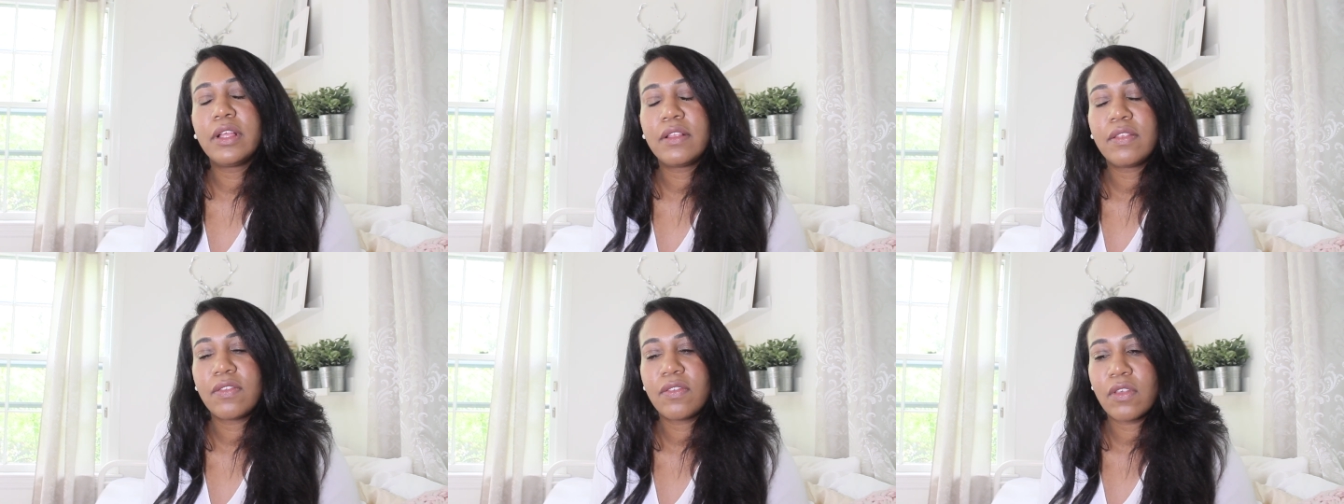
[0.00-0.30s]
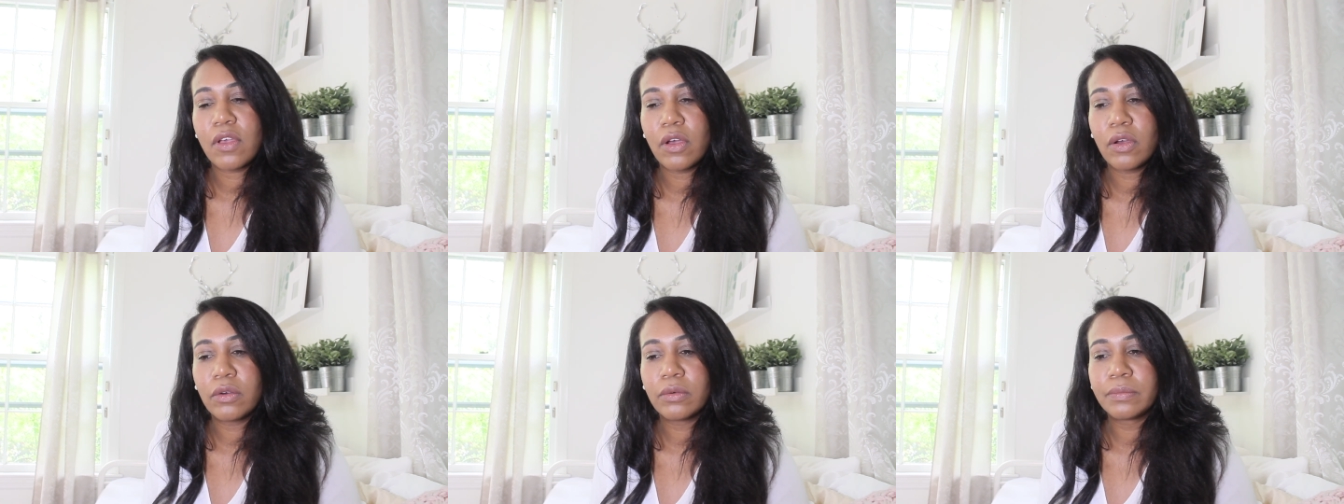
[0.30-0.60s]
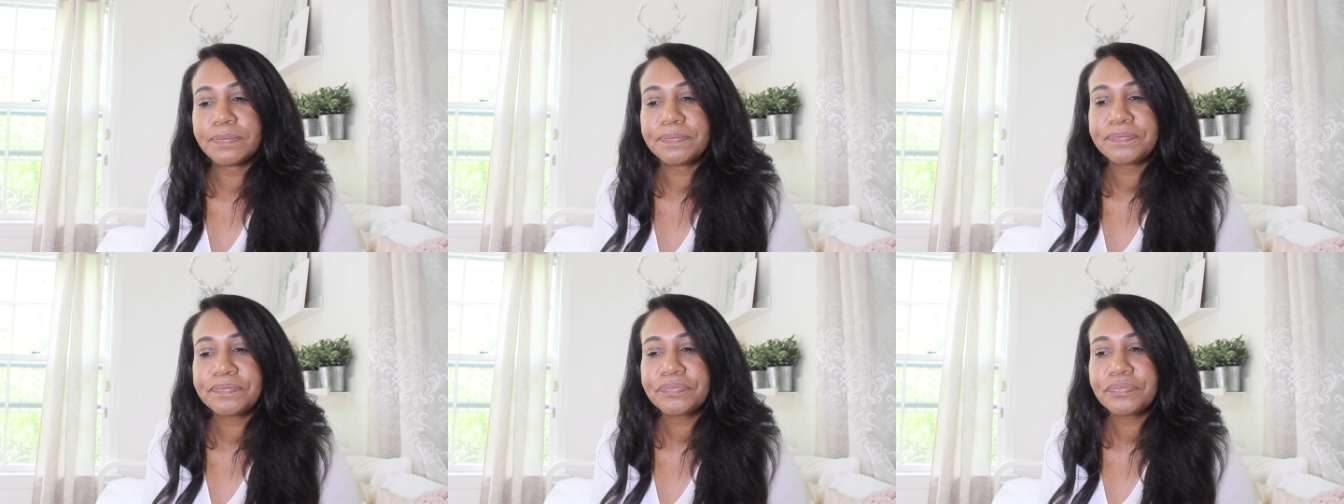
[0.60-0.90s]
And
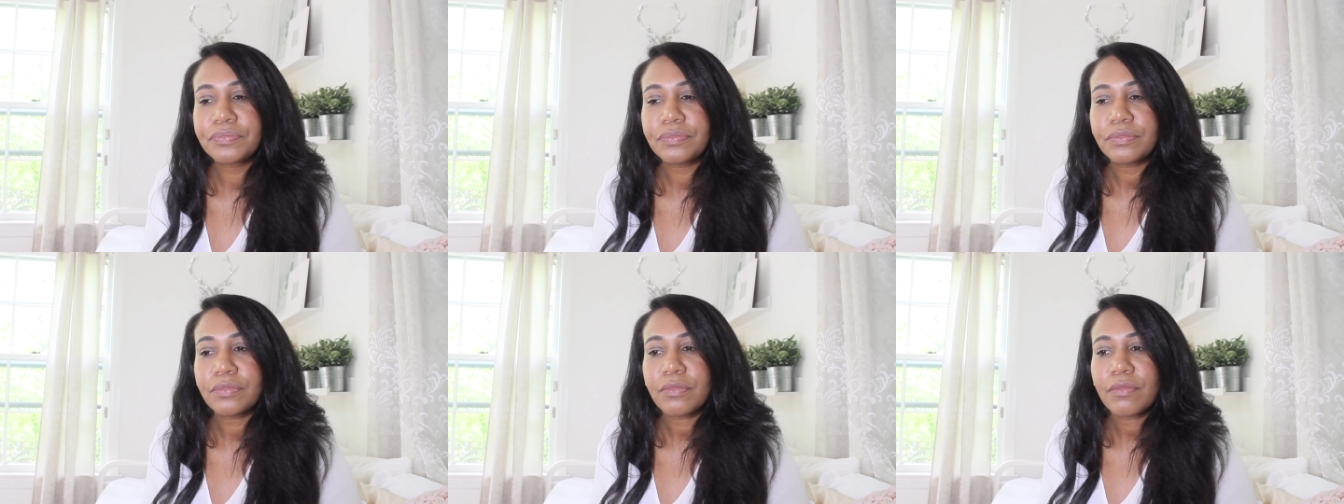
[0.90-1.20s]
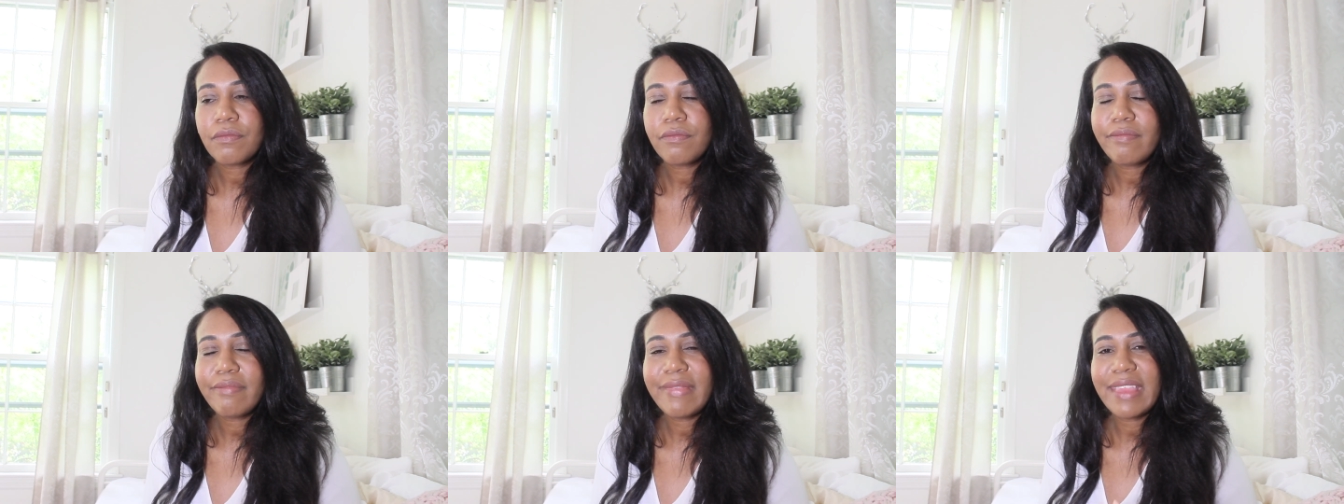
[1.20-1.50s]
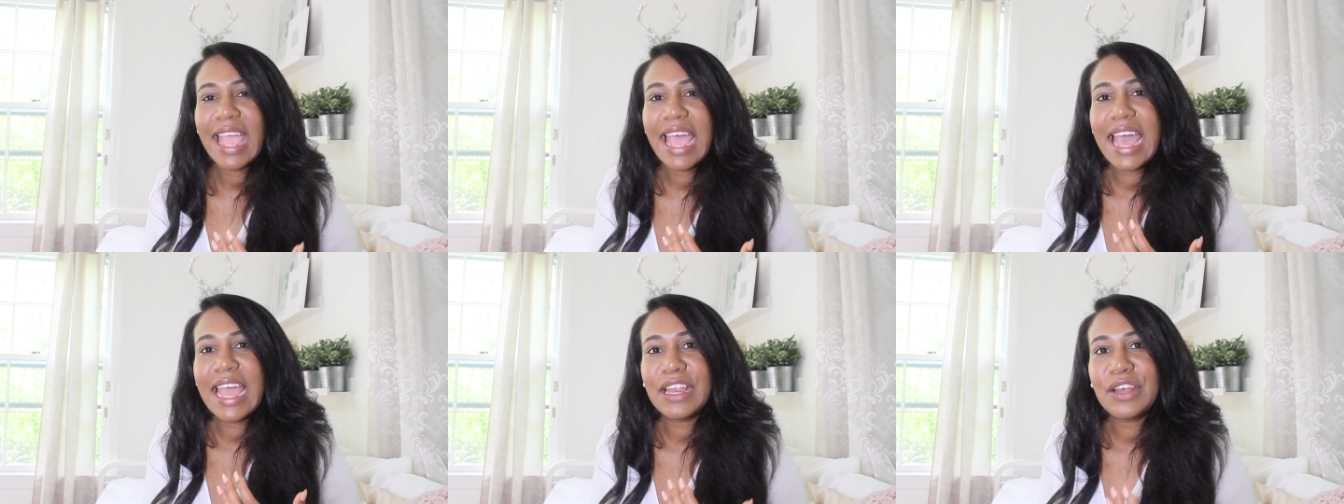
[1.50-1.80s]
so
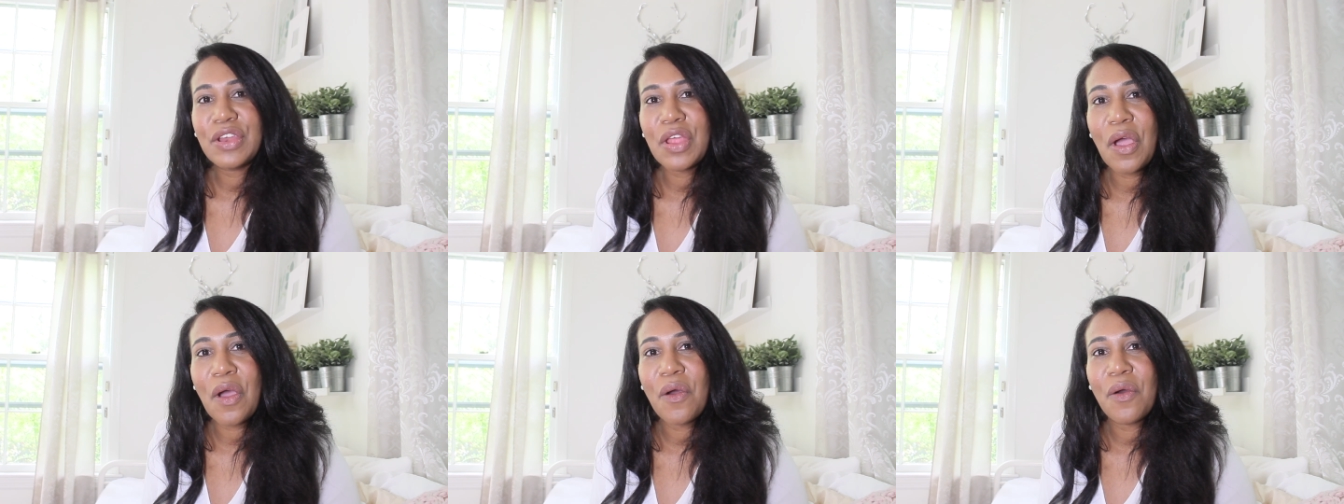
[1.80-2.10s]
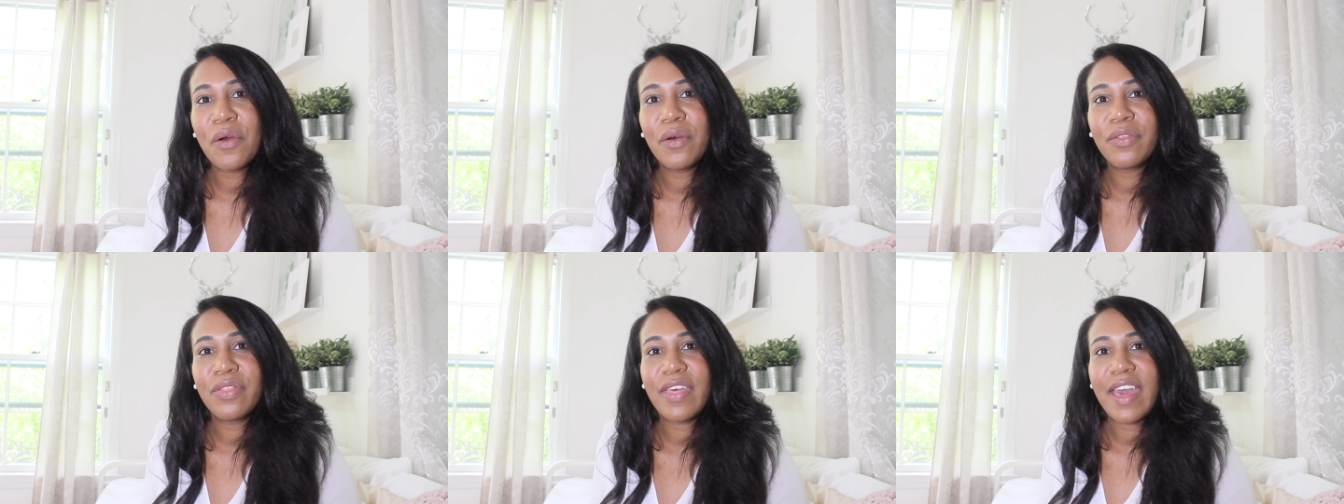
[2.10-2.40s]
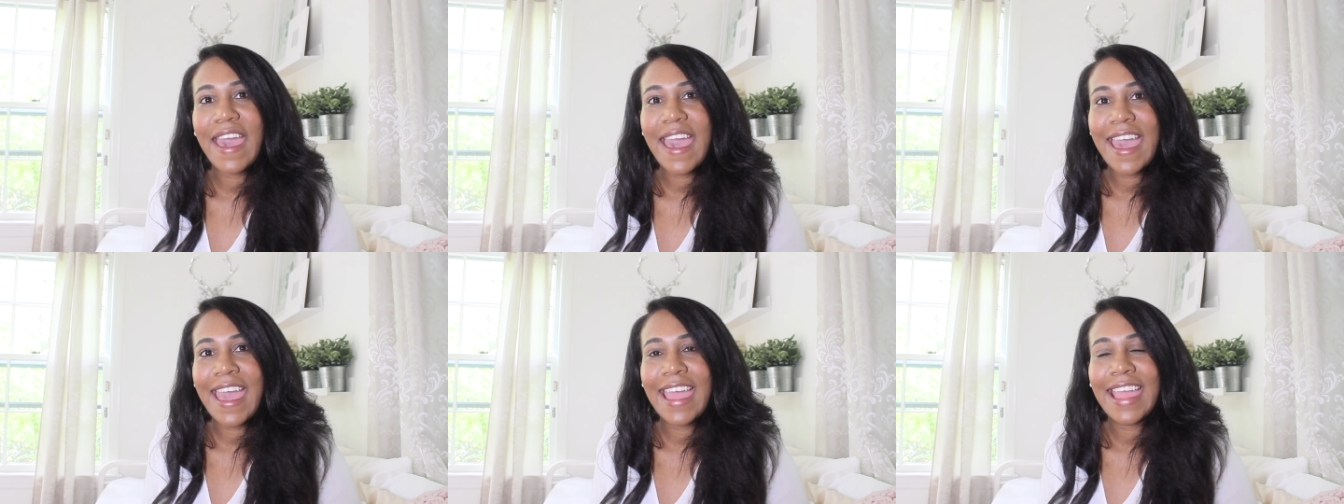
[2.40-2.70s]
I know
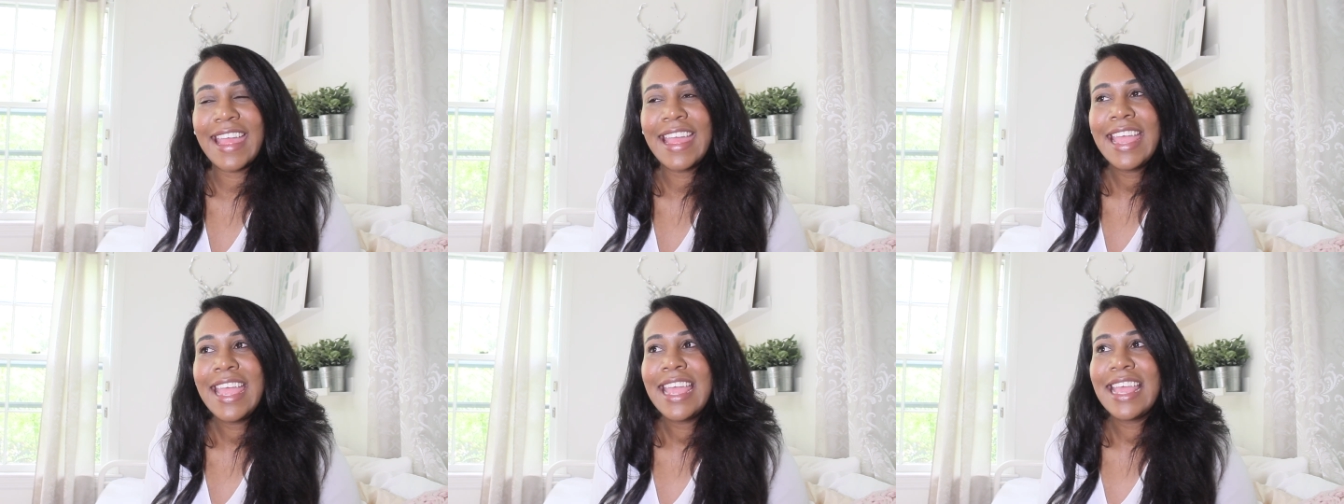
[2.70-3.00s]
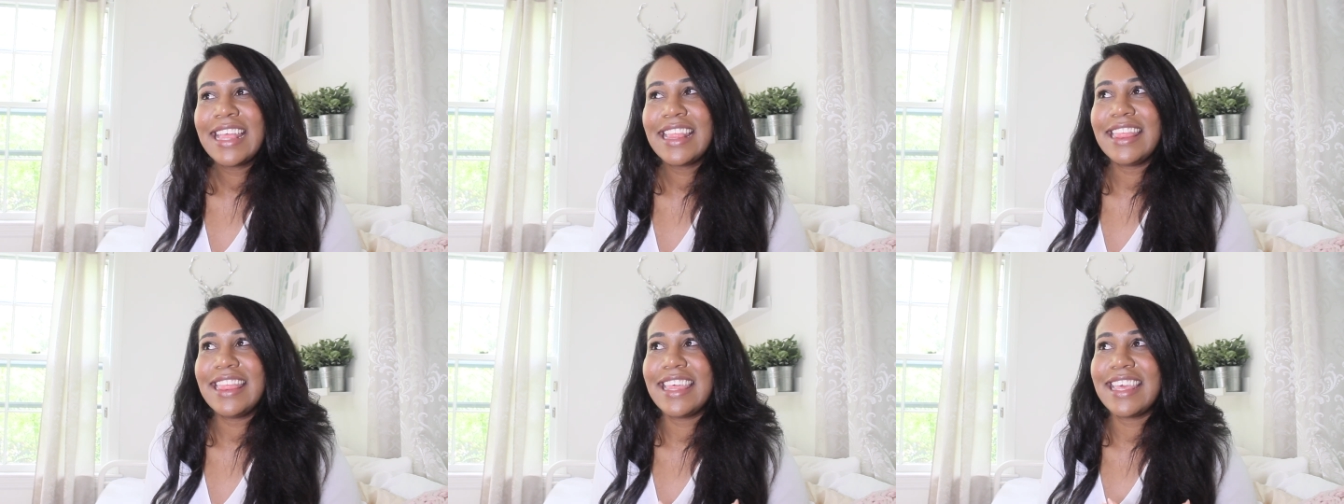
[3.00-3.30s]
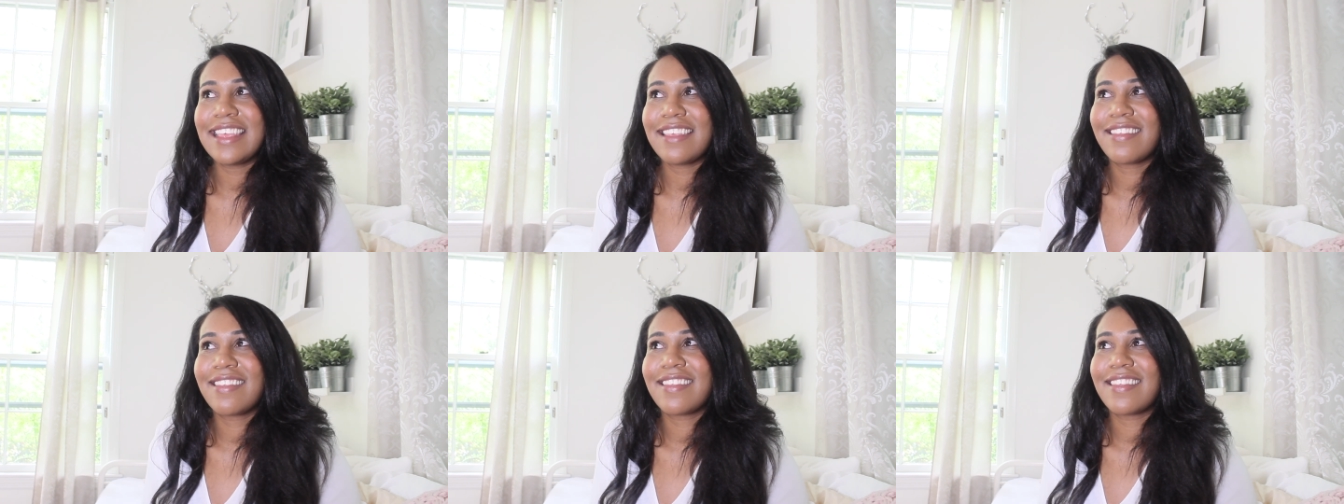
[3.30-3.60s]
that
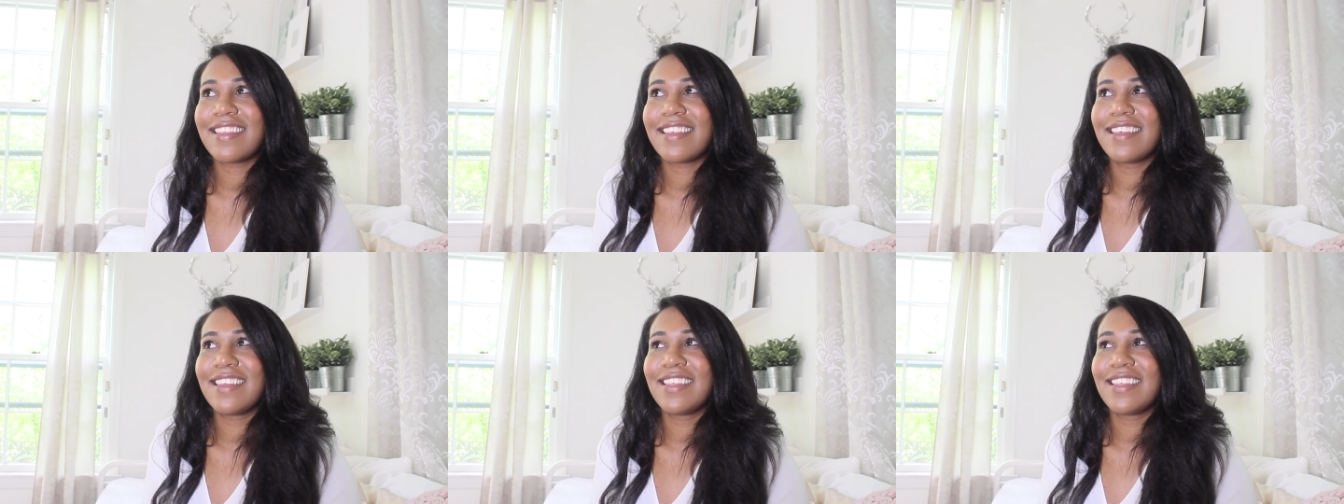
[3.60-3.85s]
this